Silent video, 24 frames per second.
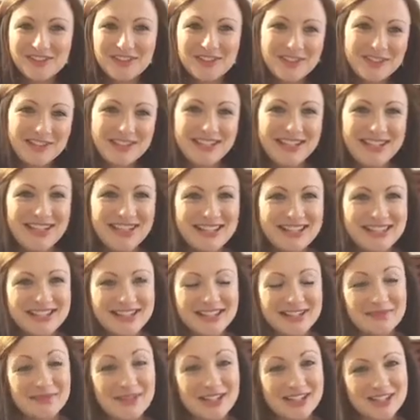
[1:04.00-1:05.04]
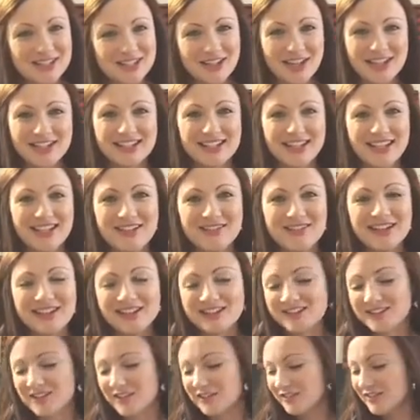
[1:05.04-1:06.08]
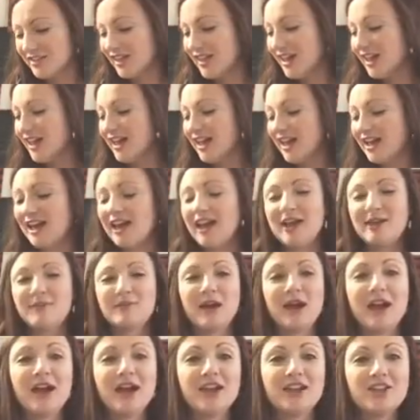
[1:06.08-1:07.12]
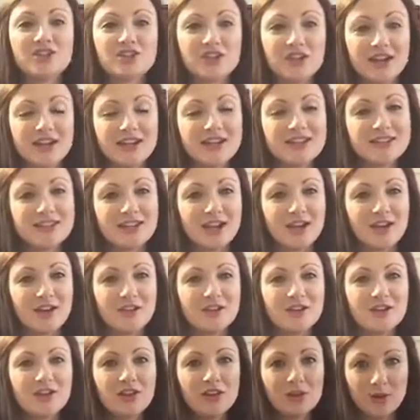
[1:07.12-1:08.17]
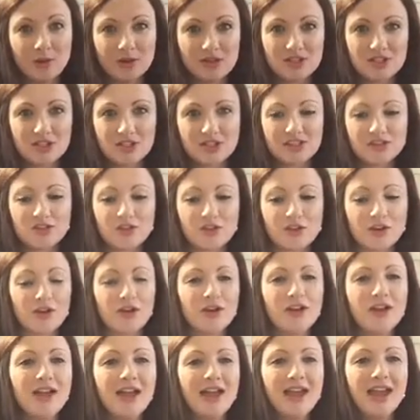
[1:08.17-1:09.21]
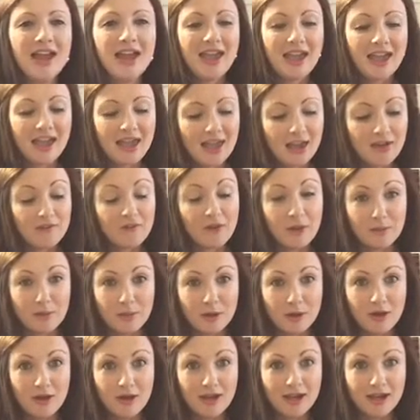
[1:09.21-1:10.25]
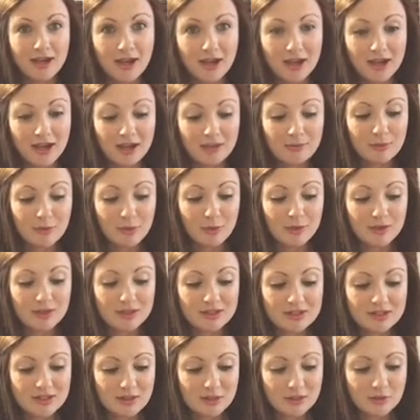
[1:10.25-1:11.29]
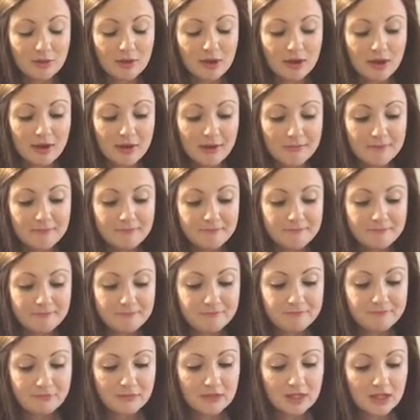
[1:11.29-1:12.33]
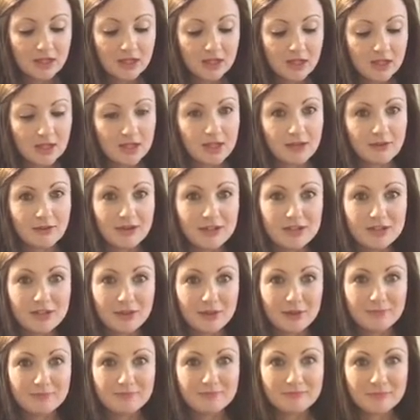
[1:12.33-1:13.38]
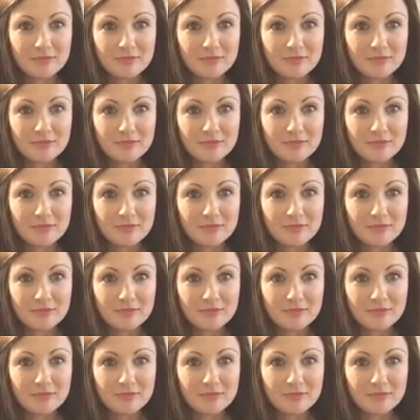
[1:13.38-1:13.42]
Lucy to be distracting anyway. So I jotted down the questions for y'all, from y'all, and I am going to get right to them.